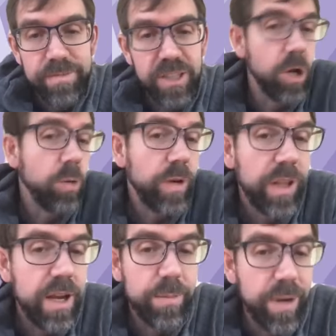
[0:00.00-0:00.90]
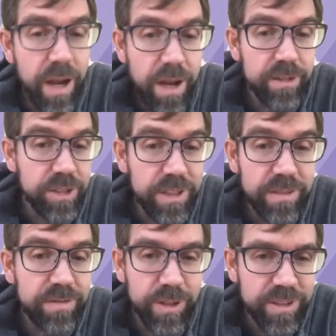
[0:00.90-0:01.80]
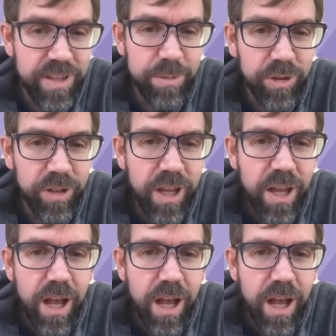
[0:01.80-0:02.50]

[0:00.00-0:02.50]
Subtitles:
that don't rely on biology, for example.